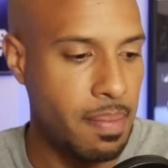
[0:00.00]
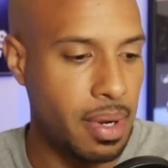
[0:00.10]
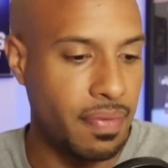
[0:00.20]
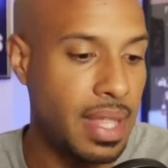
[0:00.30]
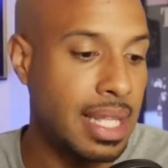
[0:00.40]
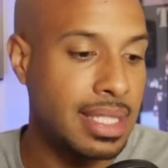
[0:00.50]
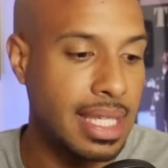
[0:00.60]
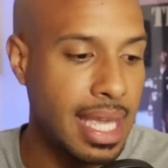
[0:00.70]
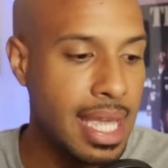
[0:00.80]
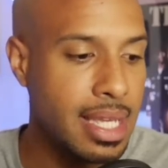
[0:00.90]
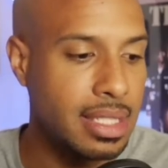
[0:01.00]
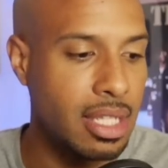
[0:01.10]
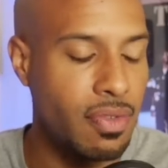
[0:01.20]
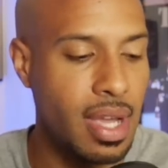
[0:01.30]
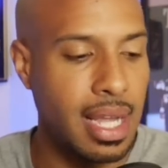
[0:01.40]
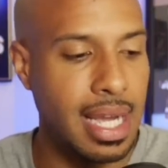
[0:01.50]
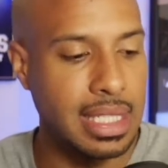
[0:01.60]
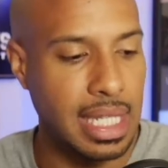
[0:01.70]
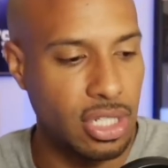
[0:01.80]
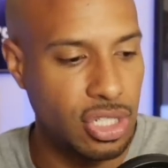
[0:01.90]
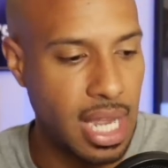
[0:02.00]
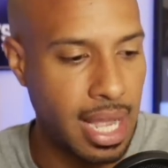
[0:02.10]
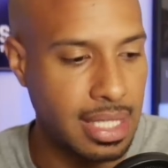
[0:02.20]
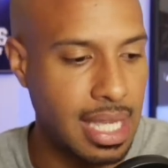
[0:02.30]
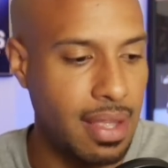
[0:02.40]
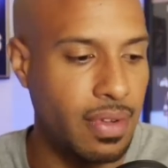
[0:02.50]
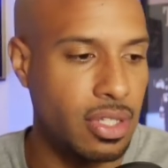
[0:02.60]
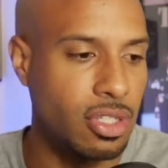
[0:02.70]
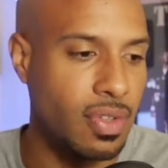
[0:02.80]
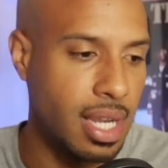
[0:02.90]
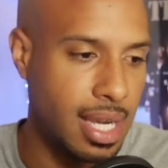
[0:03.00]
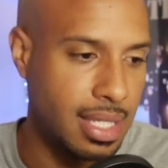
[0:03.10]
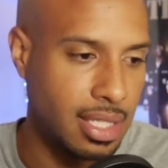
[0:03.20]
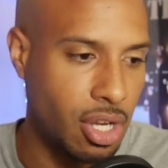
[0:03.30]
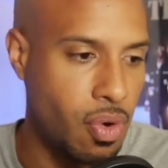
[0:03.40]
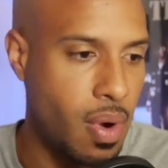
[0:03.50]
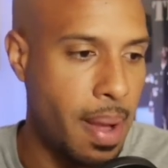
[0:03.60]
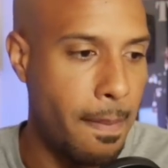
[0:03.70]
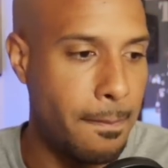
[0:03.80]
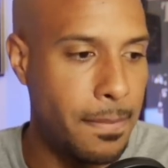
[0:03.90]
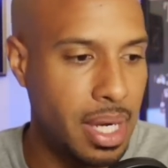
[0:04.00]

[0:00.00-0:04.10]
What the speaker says: But if that's the case, then you've got guys like Shaq Davis, you've got guys like Kwon